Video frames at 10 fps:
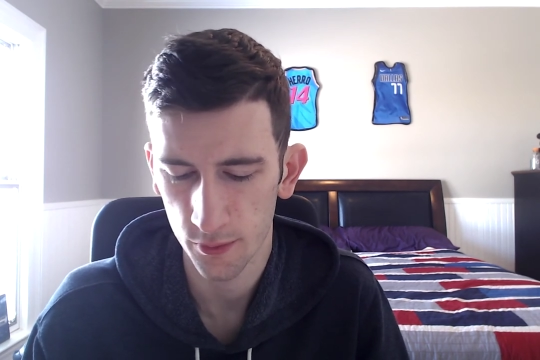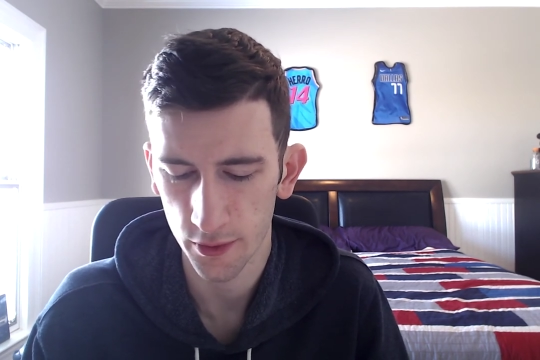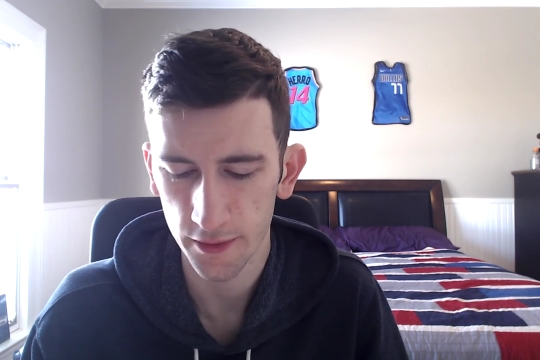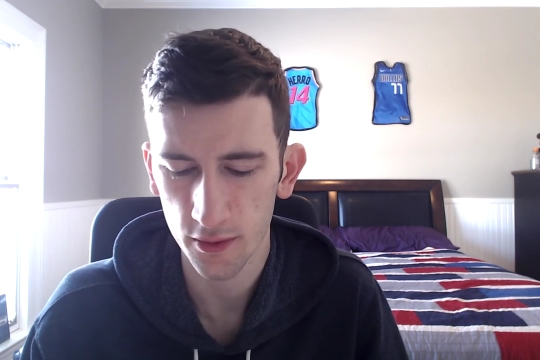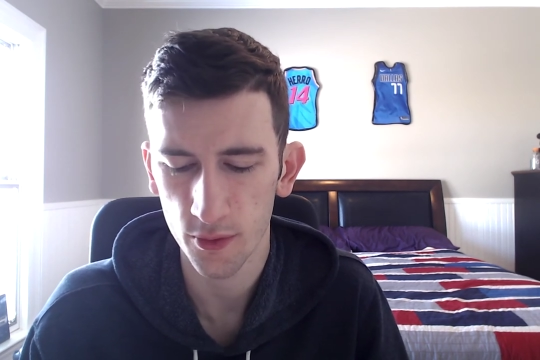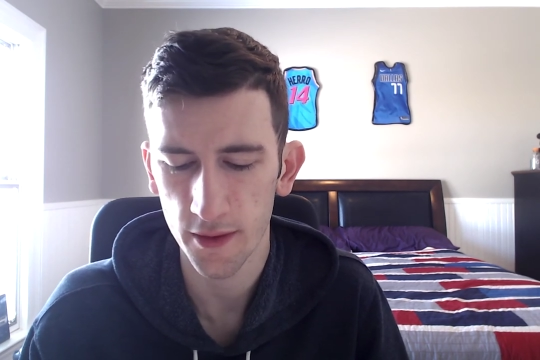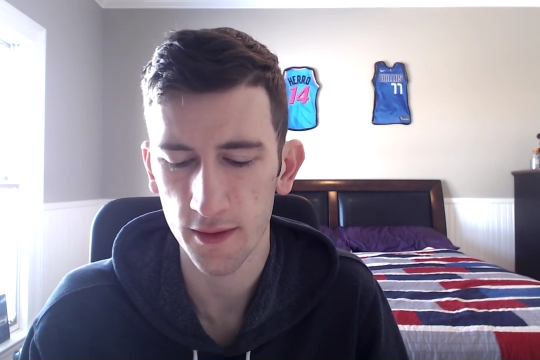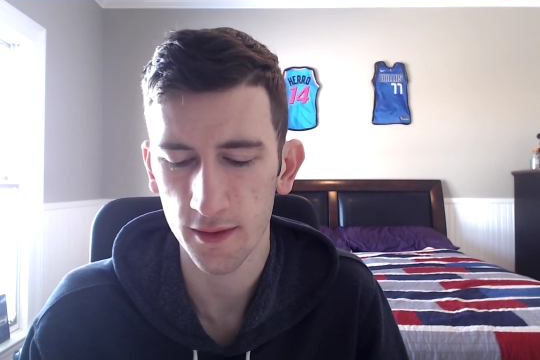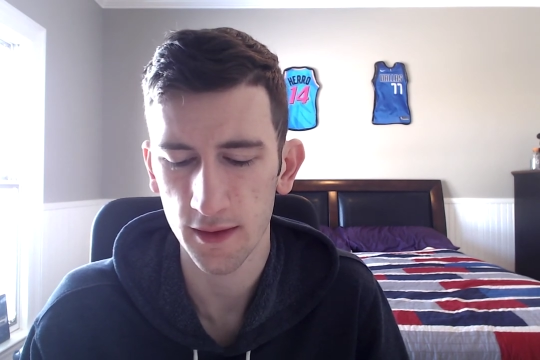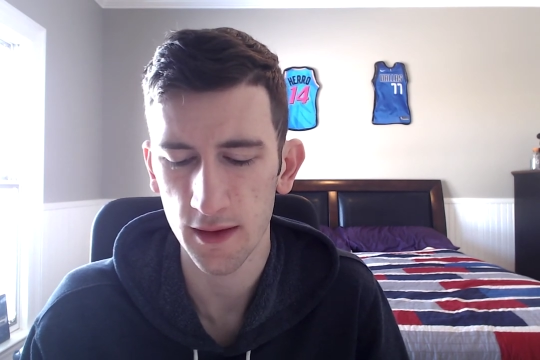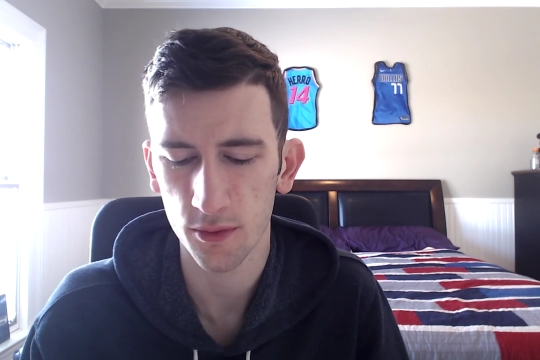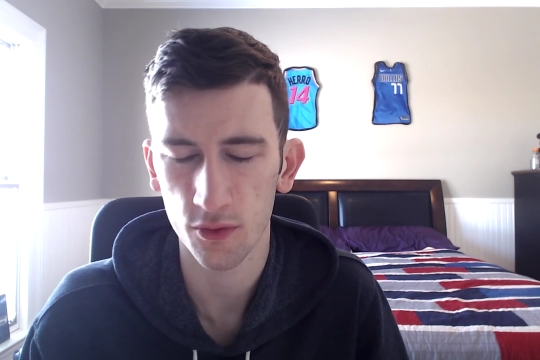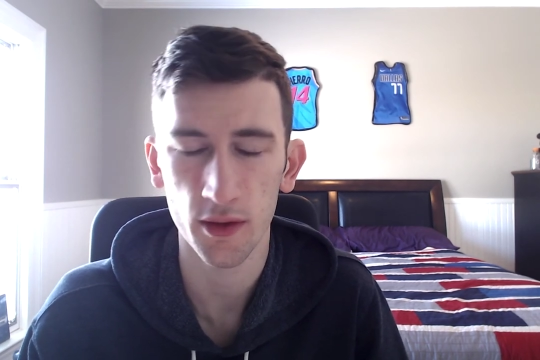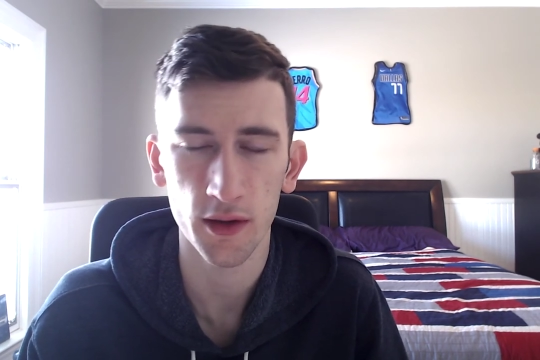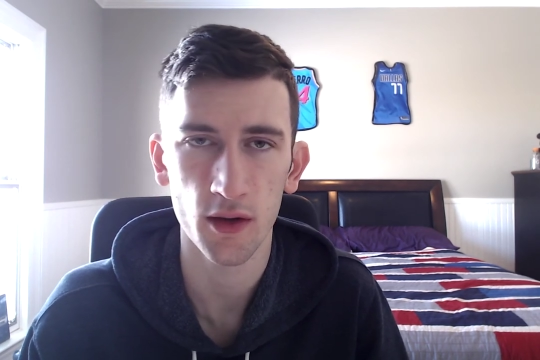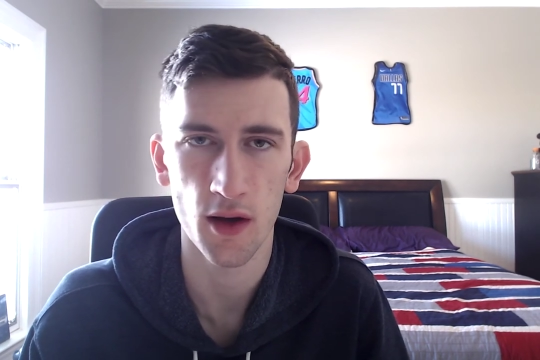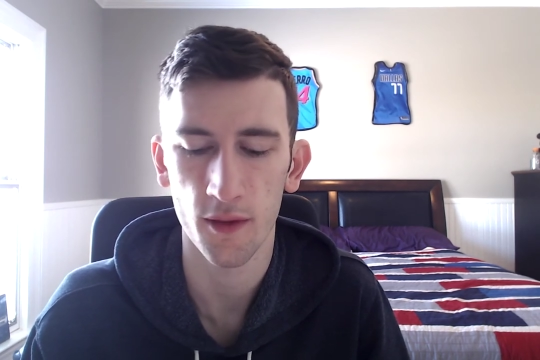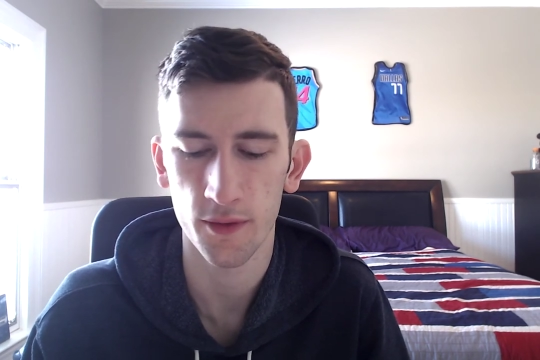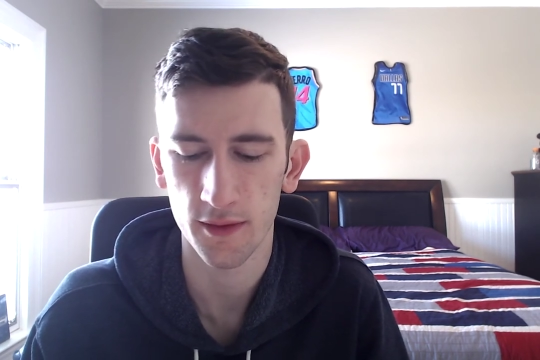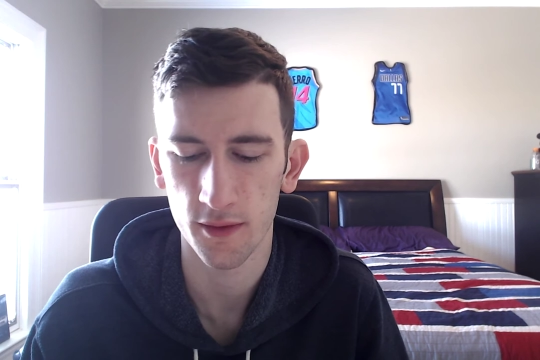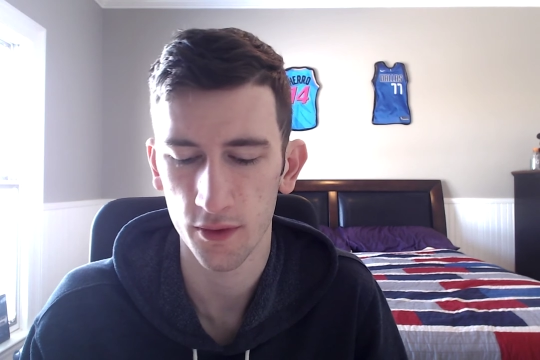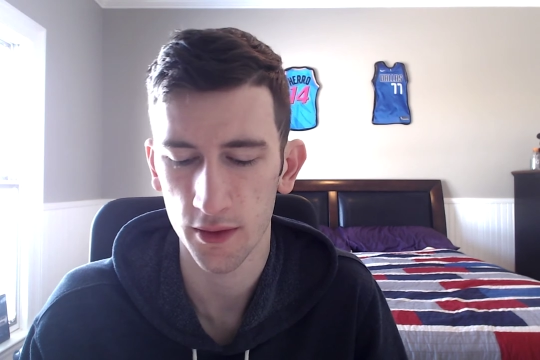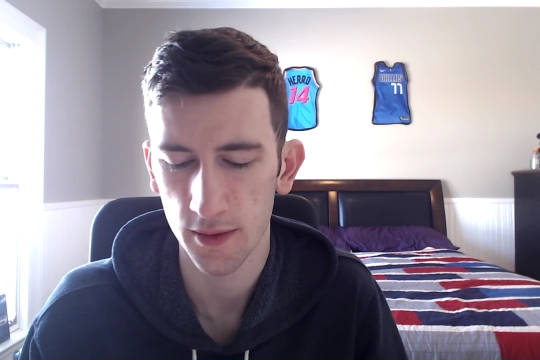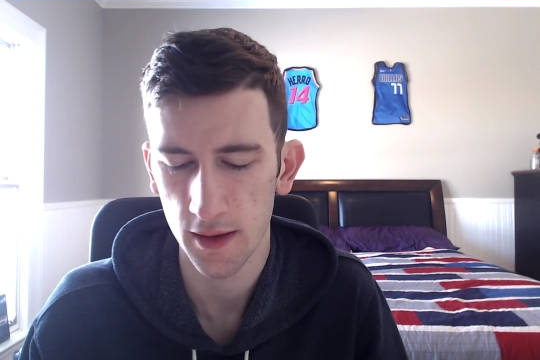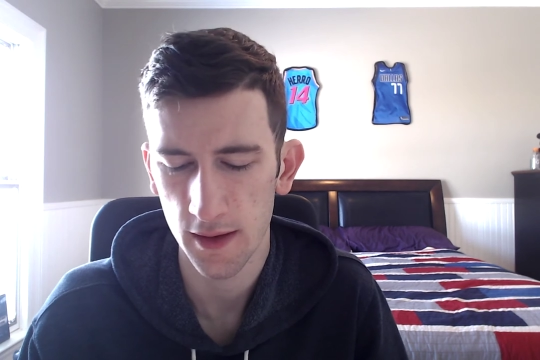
But either way, this team's really good offensively.